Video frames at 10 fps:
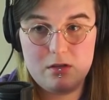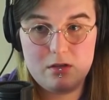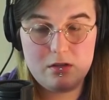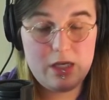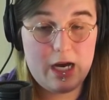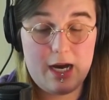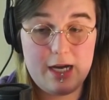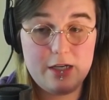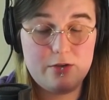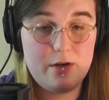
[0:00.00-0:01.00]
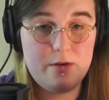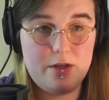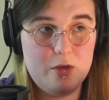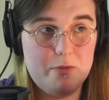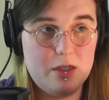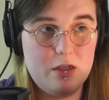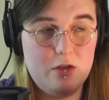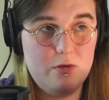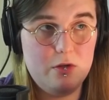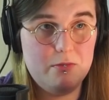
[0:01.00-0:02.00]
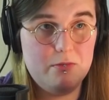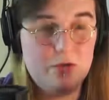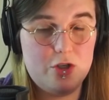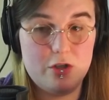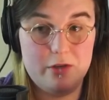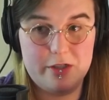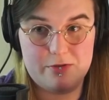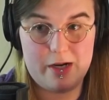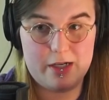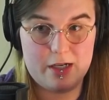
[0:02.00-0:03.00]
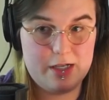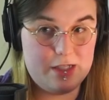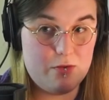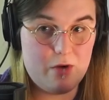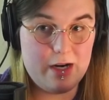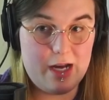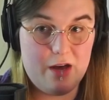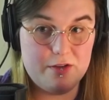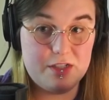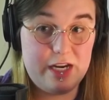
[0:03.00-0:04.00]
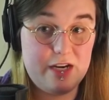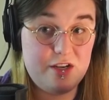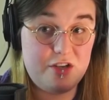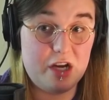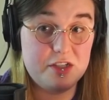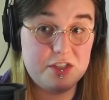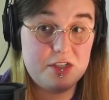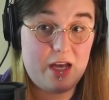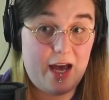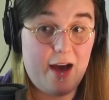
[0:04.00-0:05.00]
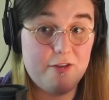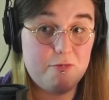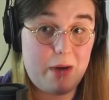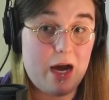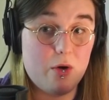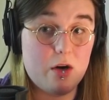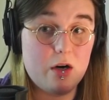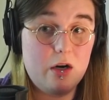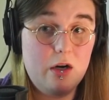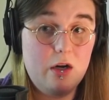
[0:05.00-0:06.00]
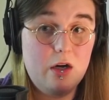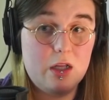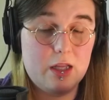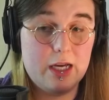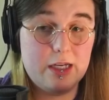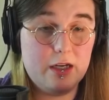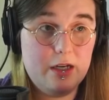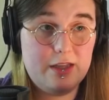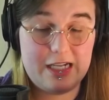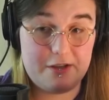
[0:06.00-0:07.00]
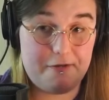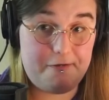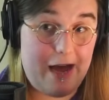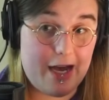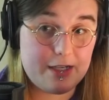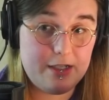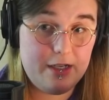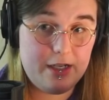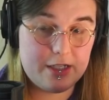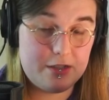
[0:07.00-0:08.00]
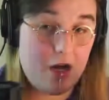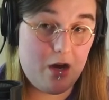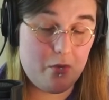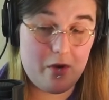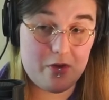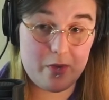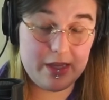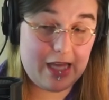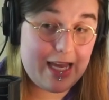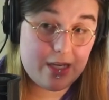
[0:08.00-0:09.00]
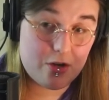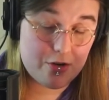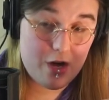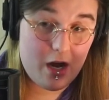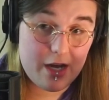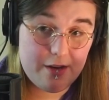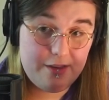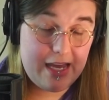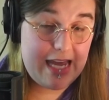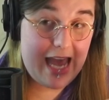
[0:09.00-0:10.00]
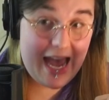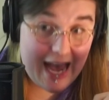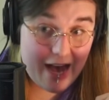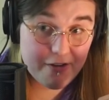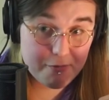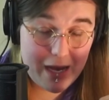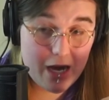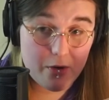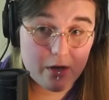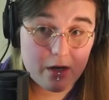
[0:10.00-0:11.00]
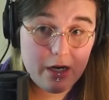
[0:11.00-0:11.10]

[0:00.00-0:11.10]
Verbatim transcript: Yeah, I agree with you, but you, you you surely must recognize that right now the state does have power. Like that's a fact. It's not whether we like it or not. They have power.